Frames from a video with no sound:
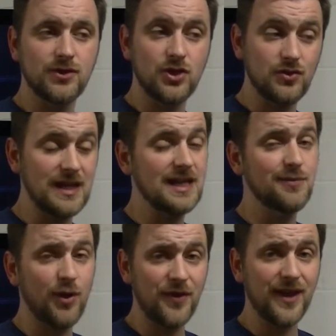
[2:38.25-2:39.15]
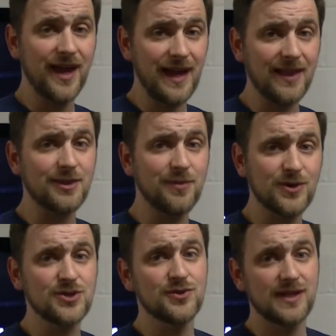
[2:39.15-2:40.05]
need to point the gun at the
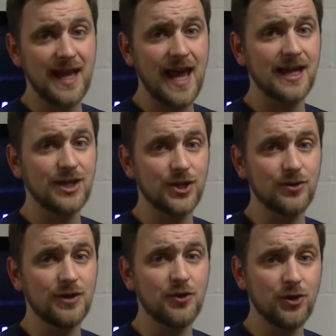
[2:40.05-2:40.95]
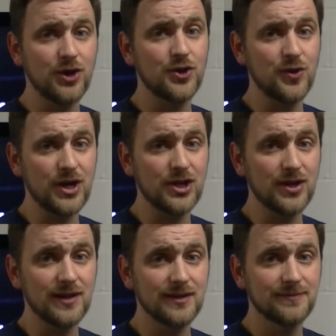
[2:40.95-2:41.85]
person who's attacking you in order to do any good.